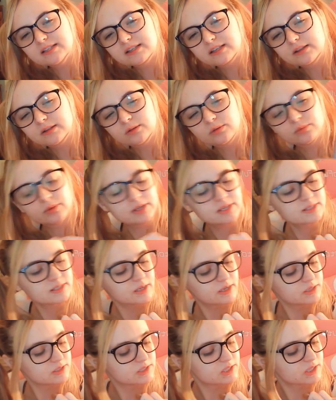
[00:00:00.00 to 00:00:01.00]
like a little raised
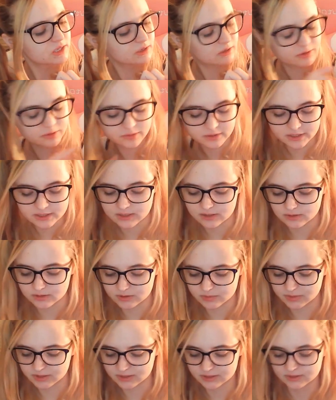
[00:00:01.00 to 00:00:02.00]
edge. I don't know. That's cute
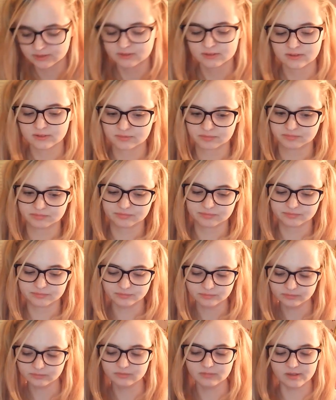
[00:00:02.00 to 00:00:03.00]
to me.
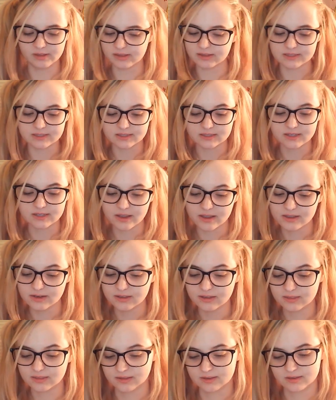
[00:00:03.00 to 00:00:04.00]
It's the tiny
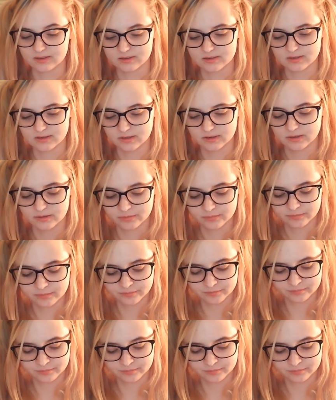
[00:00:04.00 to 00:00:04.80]
things, you know?